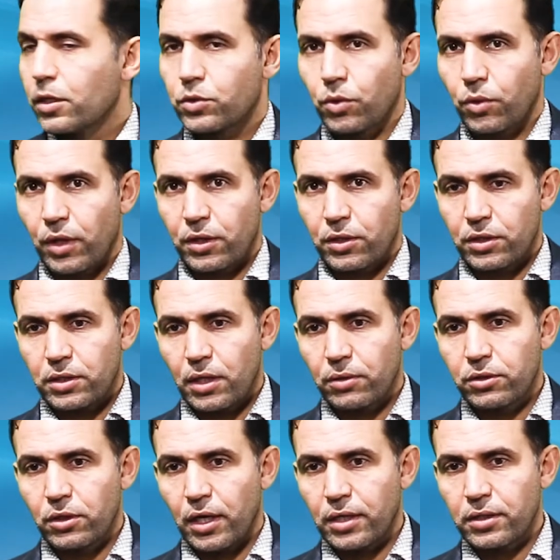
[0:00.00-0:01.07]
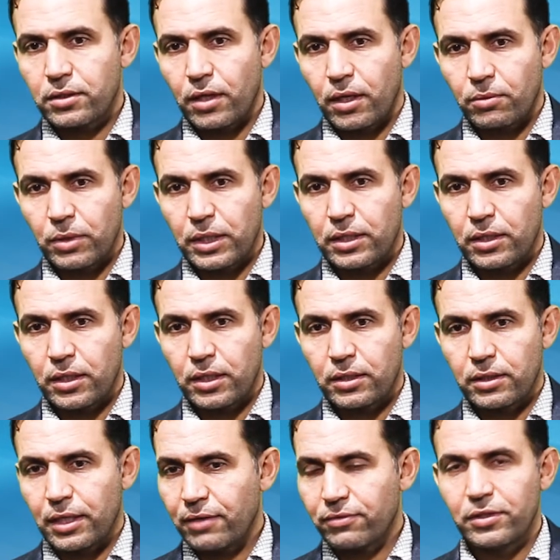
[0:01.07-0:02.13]
So they reached out to us, and we
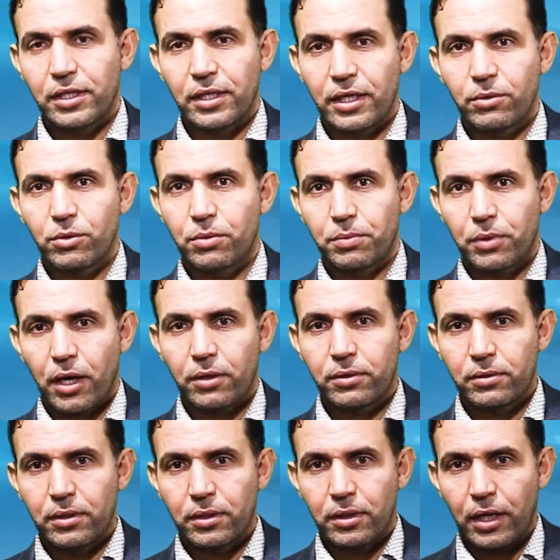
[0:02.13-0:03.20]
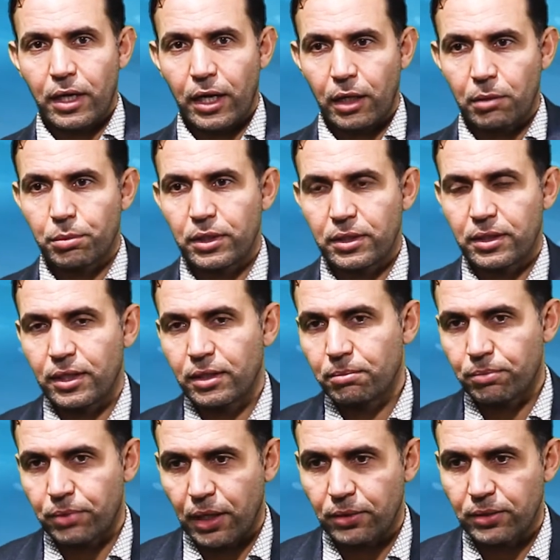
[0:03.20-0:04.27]
did. Definitely, we're proud
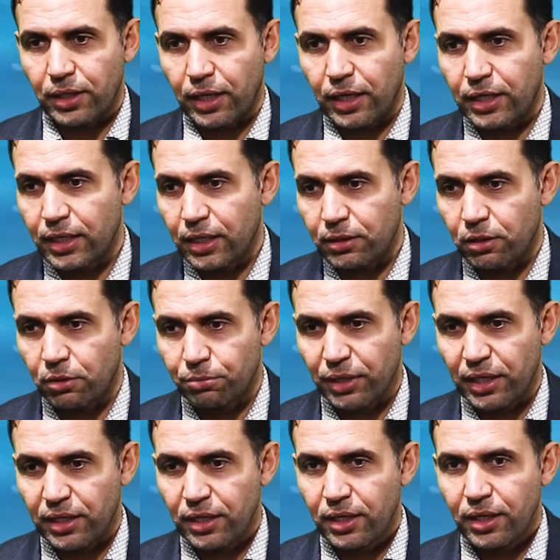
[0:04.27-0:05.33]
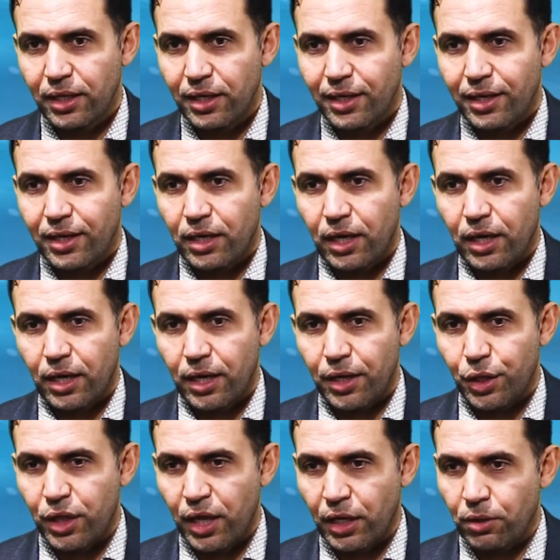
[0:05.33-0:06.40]
Albertan, proud Canadian company.
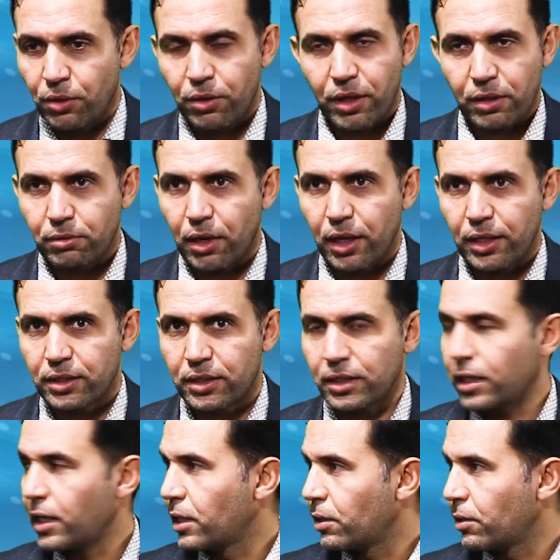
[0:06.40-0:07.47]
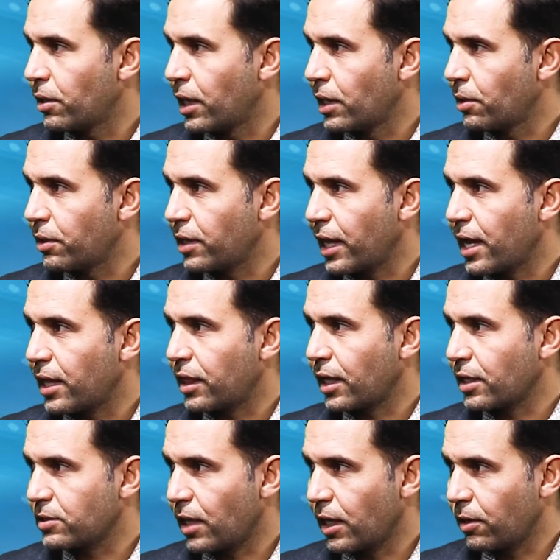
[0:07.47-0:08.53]
They know the quality, they know the
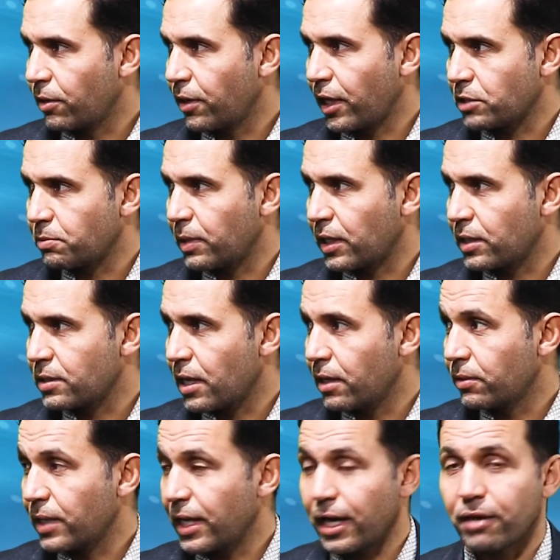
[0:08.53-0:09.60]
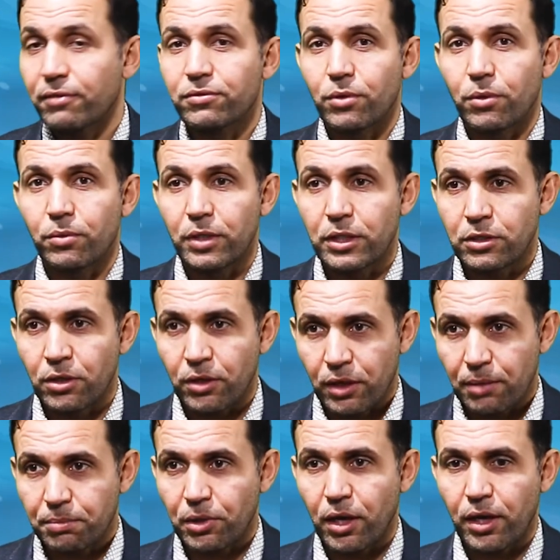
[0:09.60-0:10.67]
ethics, they know the experience that we have. So we took
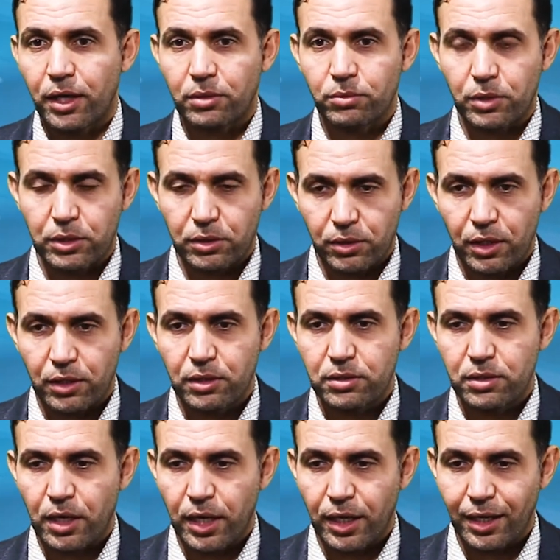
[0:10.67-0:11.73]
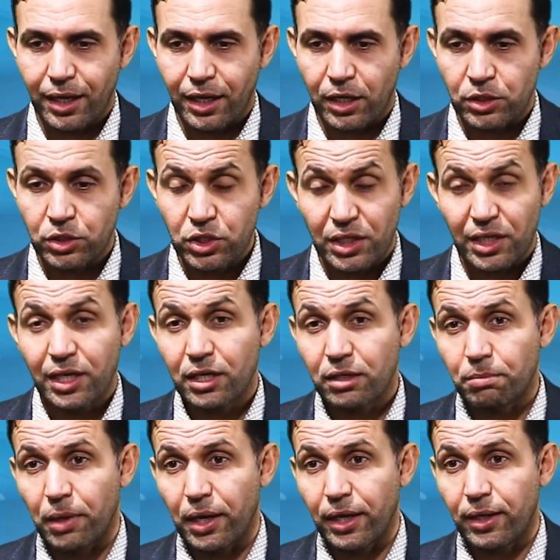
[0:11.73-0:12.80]
the product, we took the design,
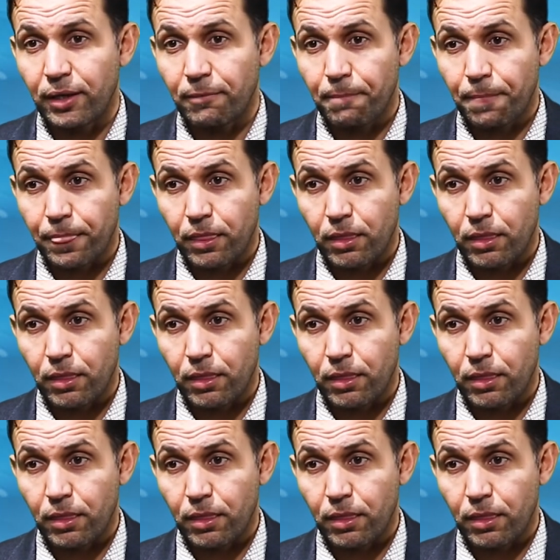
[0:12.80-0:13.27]
engineered by,